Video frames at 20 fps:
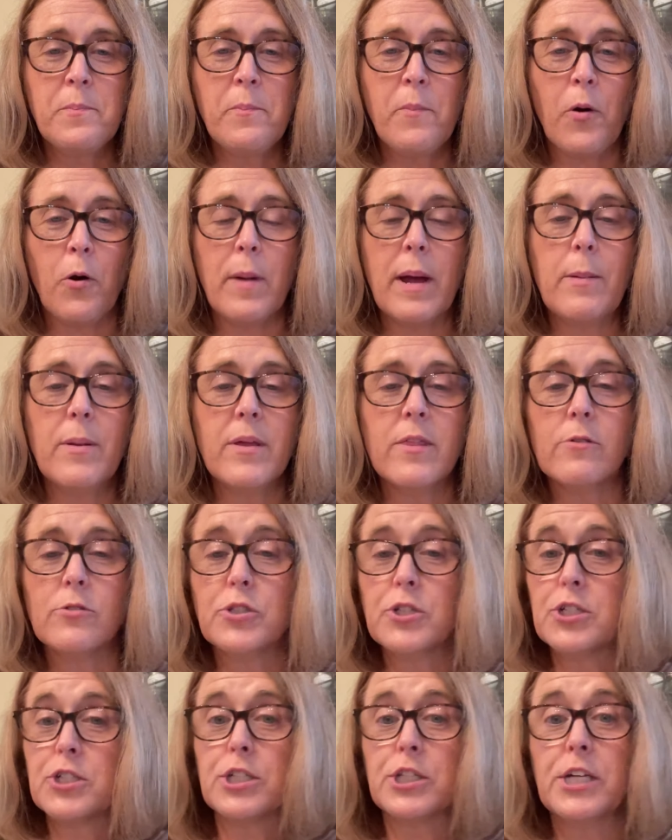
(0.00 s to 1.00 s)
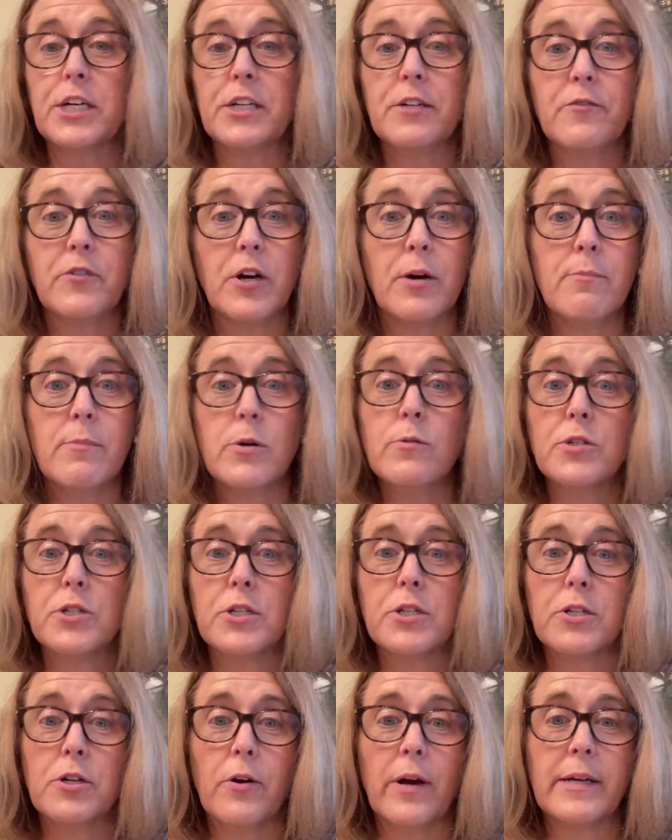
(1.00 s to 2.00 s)
Or maybe there's just a lot of
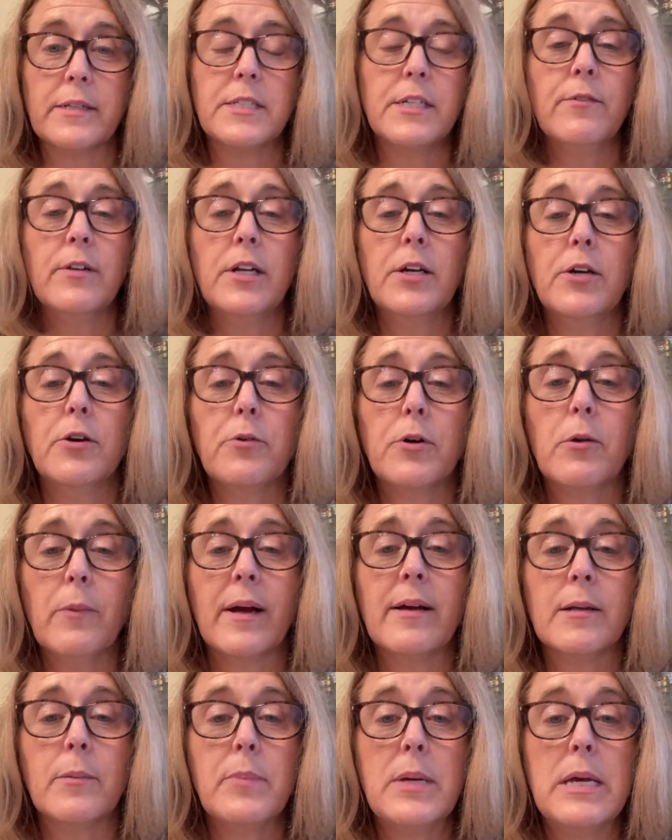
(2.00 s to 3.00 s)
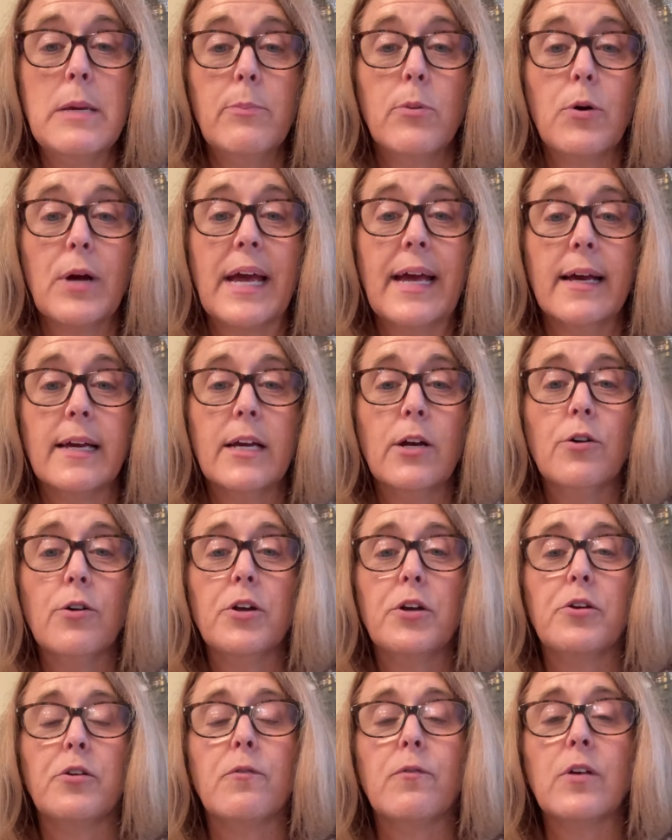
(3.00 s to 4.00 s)
commotion or activity going around and people can't hear you.
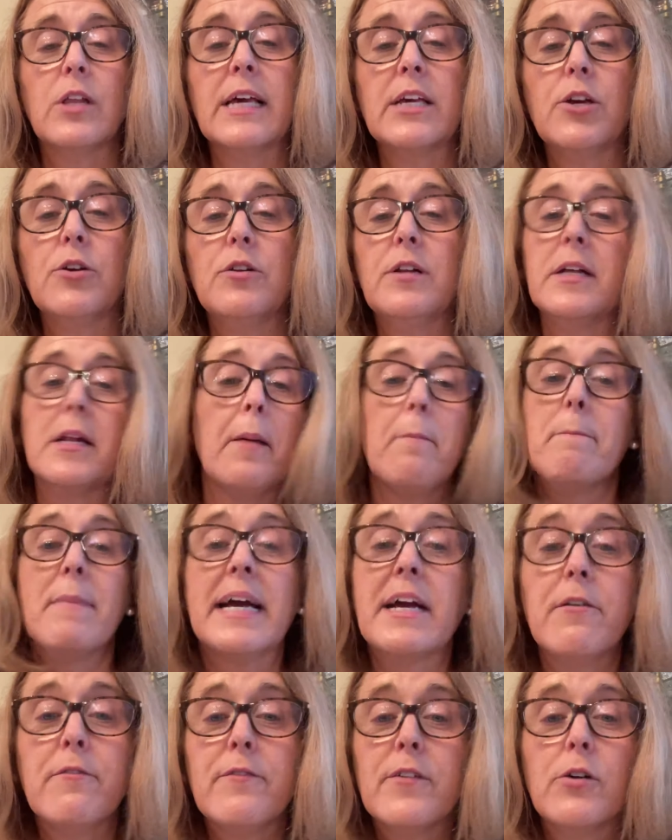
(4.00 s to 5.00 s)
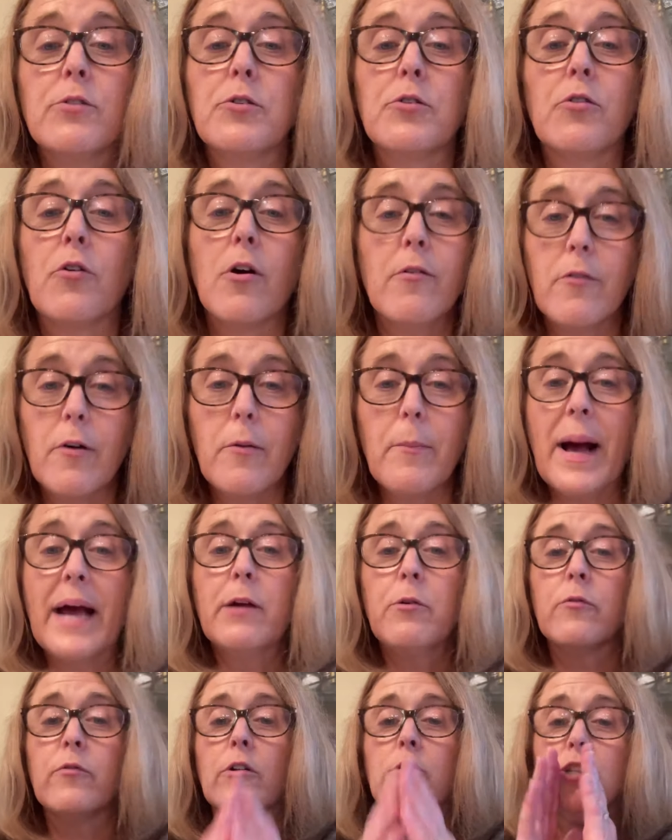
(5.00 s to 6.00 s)
You feel like you need a megaphone or a
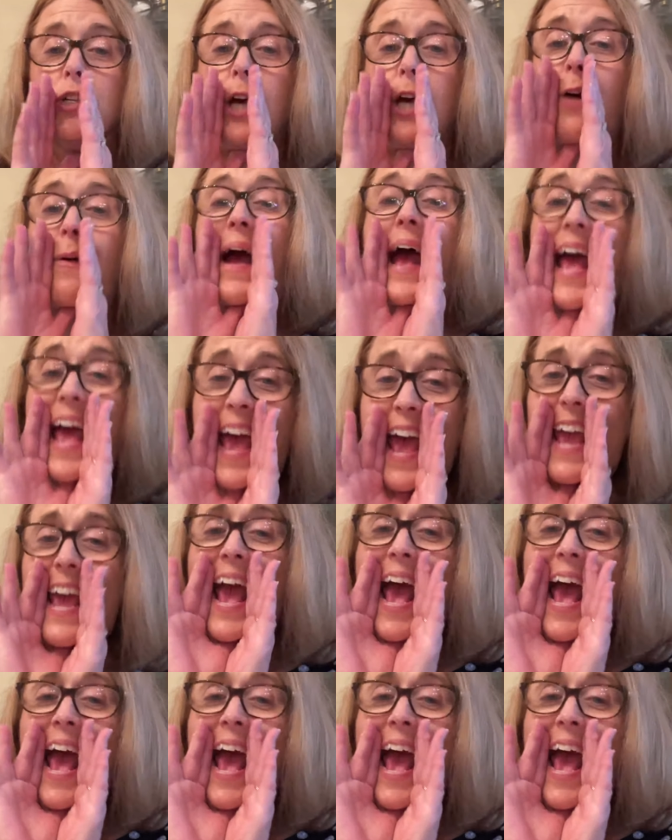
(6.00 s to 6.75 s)
microphone to go, hey,